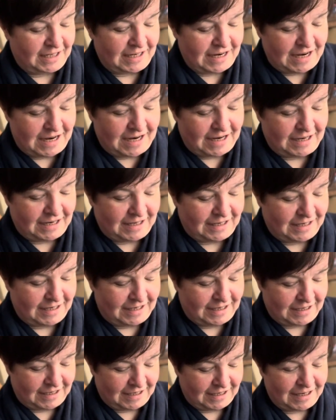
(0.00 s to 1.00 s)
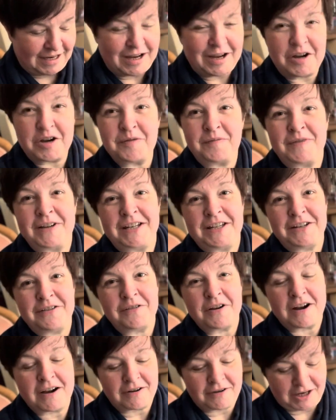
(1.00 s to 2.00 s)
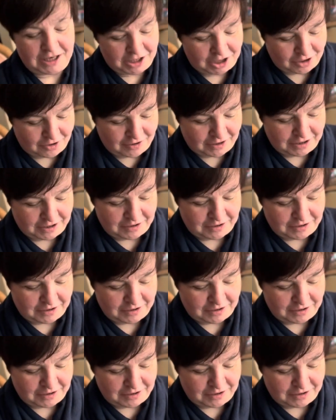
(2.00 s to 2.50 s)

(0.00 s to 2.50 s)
and I hope that you are enjoying